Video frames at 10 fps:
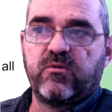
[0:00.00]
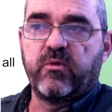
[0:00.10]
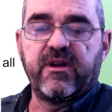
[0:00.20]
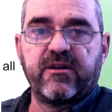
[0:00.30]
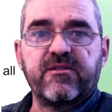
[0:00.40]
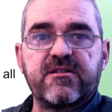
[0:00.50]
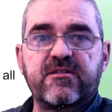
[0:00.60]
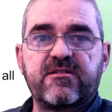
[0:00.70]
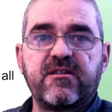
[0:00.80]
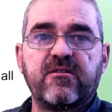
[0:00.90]
We are not
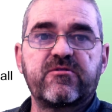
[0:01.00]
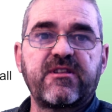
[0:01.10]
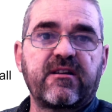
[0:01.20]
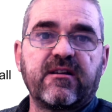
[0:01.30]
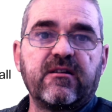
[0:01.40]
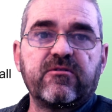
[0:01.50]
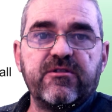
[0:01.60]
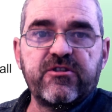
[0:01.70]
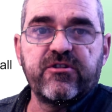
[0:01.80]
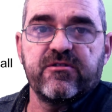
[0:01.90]
discussing those technical
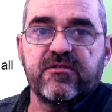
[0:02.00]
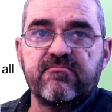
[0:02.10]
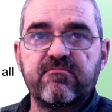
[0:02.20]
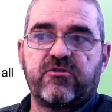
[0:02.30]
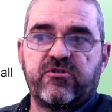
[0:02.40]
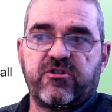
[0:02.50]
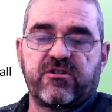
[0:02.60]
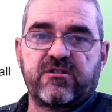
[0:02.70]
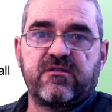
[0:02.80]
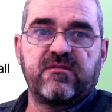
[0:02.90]
conditions,
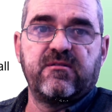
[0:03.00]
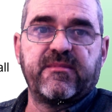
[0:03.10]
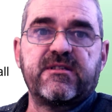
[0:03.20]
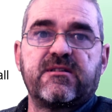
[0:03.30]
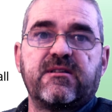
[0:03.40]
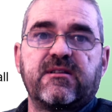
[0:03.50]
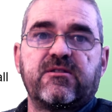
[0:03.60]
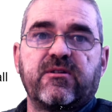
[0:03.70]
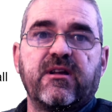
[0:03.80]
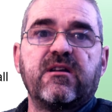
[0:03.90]
just imagining
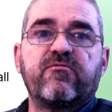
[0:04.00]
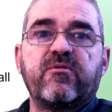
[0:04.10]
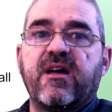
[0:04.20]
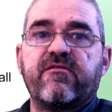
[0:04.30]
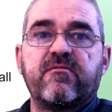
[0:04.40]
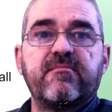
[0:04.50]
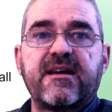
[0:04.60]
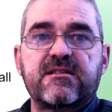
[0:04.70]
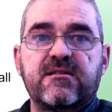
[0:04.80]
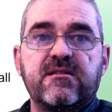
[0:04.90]
that, okay, if we have a
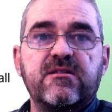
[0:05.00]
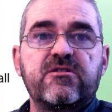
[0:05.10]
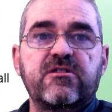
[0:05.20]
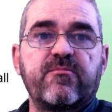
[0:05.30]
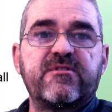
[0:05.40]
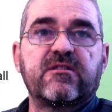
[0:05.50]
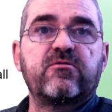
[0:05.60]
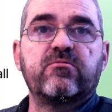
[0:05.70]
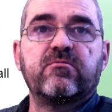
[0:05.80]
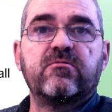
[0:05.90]
mass subject
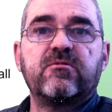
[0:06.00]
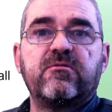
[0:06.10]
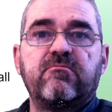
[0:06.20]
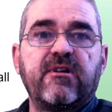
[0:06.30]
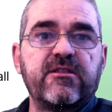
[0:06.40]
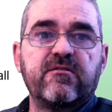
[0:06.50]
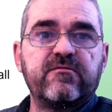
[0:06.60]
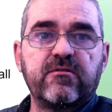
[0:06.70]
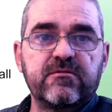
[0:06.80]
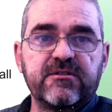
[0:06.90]
to random
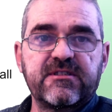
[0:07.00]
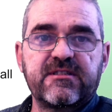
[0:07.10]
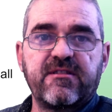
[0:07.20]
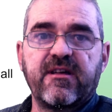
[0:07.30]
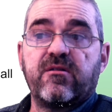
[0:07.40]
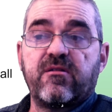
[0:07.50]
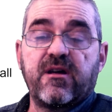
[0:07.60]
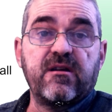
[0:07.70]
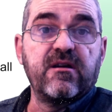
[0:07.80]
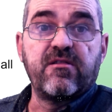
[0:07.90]
forces,
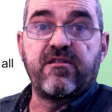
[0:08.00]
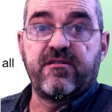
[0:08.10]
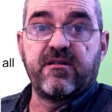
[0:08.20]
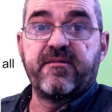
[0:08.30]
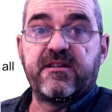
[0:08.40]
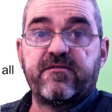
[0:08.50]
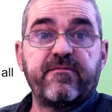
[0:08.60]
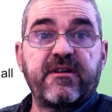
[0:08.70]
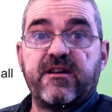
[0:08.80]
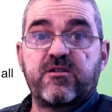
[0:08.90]
then the derivative
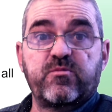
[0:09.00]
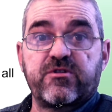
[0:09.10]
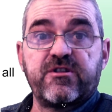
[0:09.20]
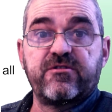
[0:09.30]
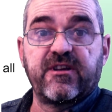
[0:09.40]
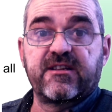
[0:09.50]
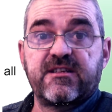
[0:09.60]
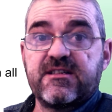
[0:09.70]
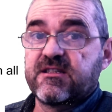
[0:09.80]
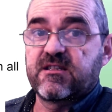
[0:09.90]
of its position
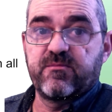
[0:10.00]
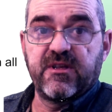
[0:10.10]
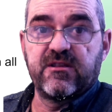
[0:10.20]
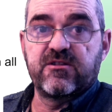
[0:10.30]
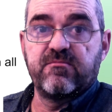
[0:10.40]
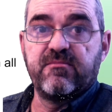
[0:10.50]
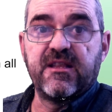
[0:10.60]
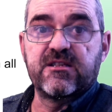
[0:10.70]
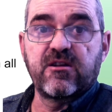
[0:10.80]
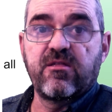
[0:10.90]
exists,
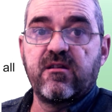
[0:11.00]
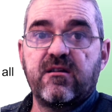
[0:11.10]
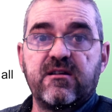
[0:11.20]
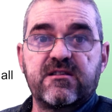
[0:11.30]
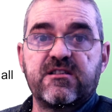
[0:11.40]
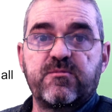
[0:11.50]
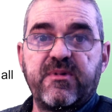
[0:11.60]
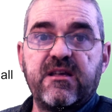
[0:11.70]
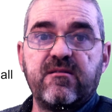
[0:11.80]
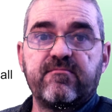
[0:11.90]
means something, is the
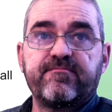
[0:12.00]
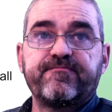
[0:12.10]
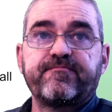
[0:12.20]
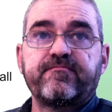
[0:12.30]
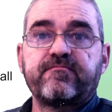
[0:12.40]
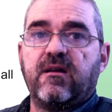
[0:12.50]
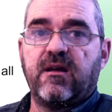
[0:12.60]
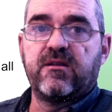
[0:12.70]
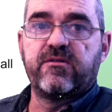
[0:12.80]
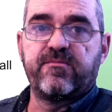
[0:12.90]
speed.
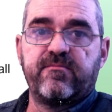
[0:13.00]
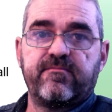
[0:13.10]
And